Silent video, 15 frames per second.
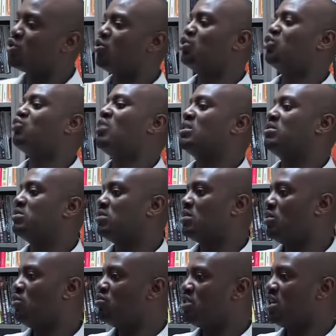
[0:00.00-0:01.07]
constraints
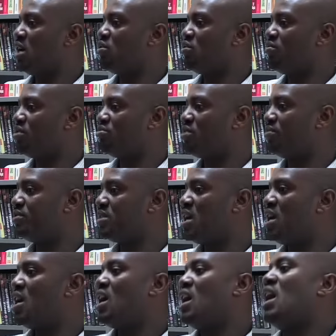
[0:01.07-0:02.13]
using an overdraft
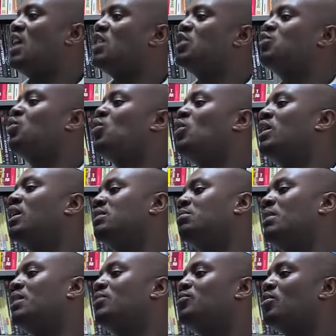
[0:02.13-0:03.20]
as we collect
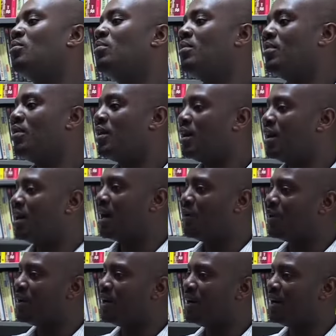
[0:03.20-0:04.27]
money from
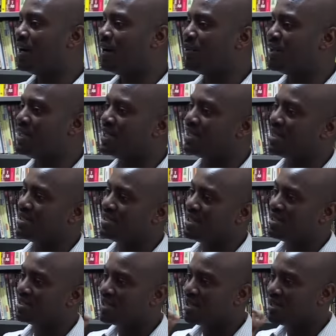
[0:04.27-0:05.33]
our debtors.
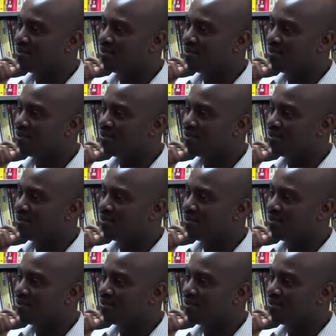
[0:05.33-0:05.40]
Yes.